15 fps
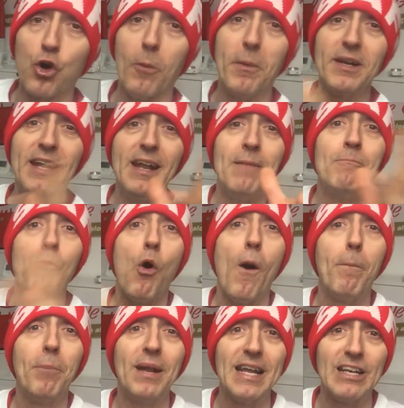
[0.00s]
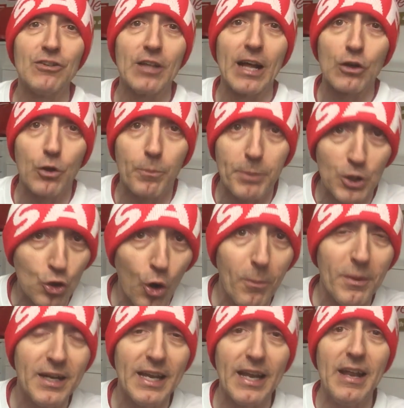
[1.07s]
coming in and more players that could be
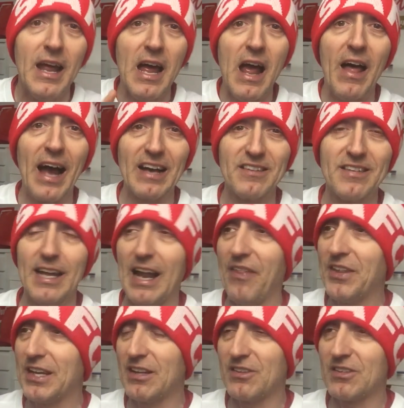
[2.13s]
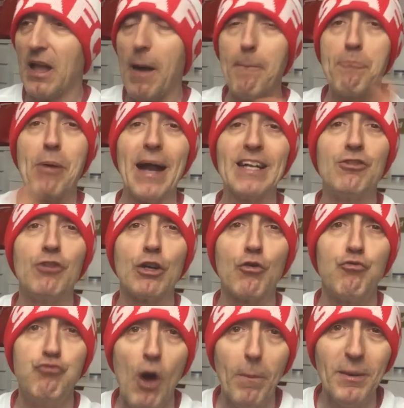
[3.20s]
coming in. Like I said, I think it's Patrick
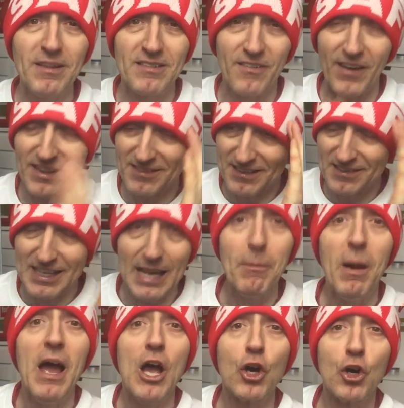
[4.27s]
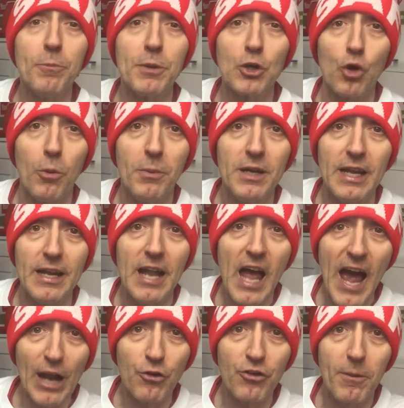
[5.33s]
Roberts, that's his name, could be coming in
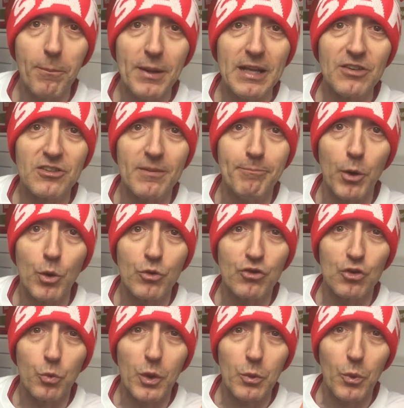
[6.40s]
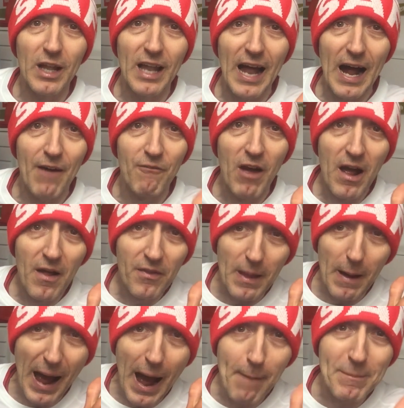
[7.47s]
and other players to boot. So we will have
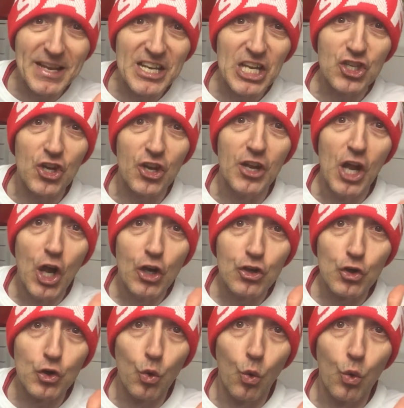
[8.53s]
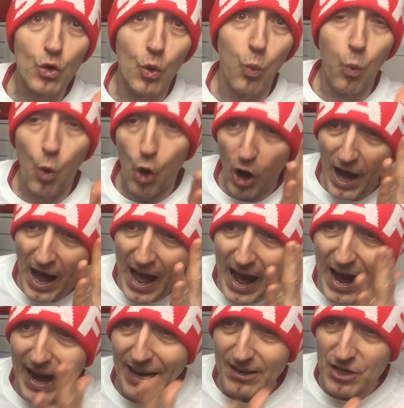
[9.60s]
the ammunition to go to war
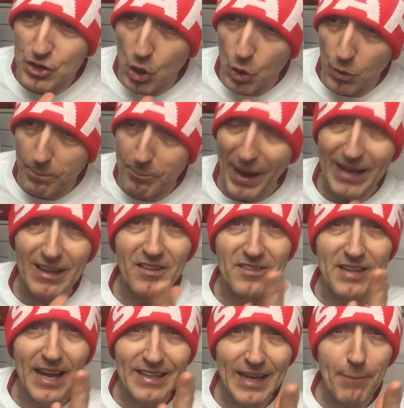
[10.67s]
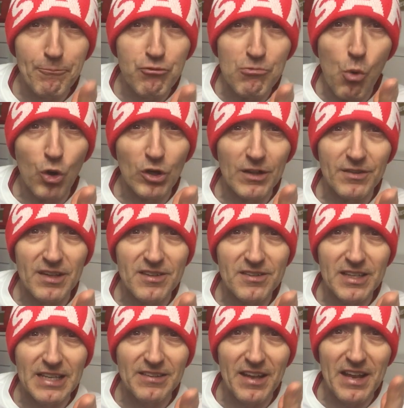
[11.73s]
and do battles and get promoted this
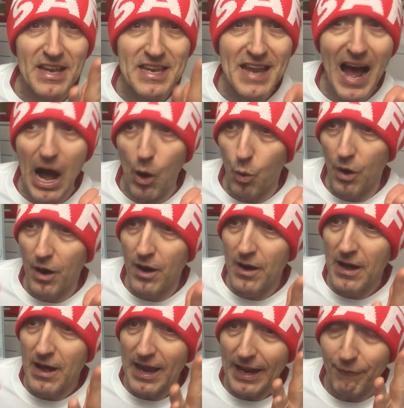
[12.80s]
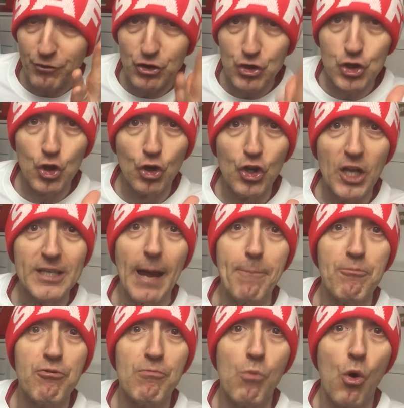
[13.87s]
season. Now, if Sunderland
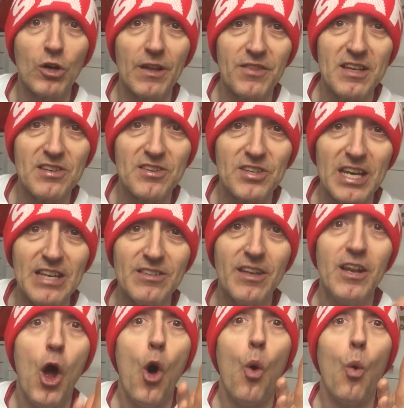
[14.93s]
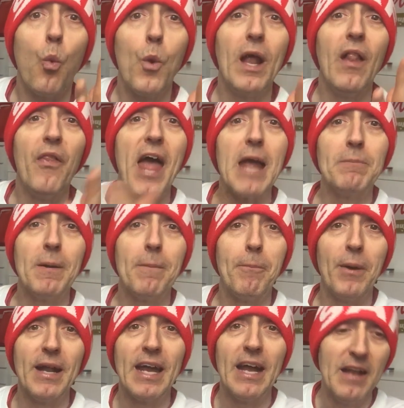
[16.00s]
get promoted this season, will they be
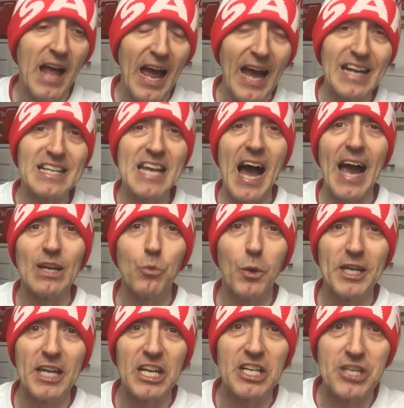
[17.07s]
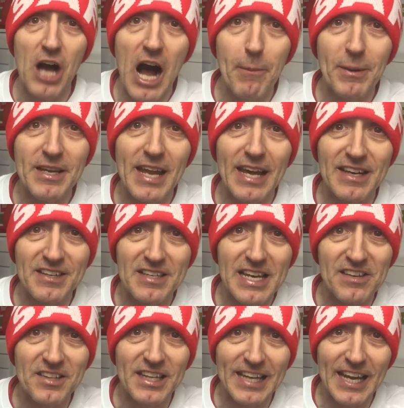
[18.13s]
playing a Tyne-Wear derby next
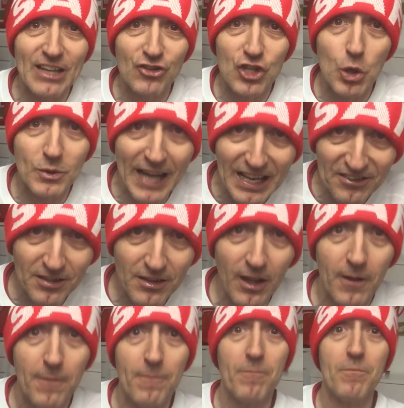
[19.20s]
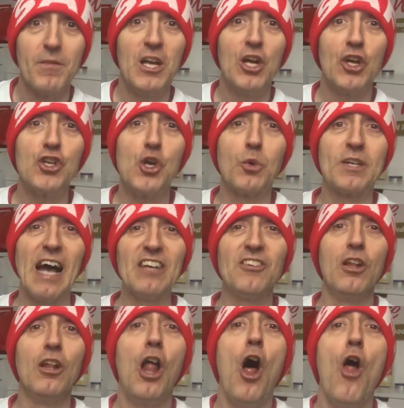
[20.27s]
season against Newcastle?
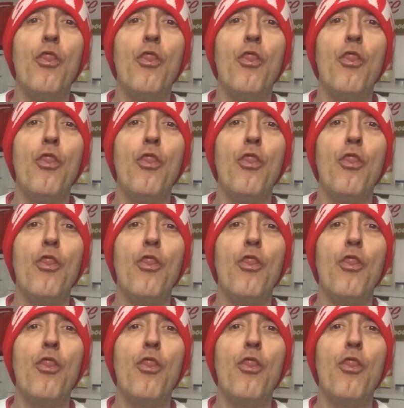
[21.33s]
Newcastle,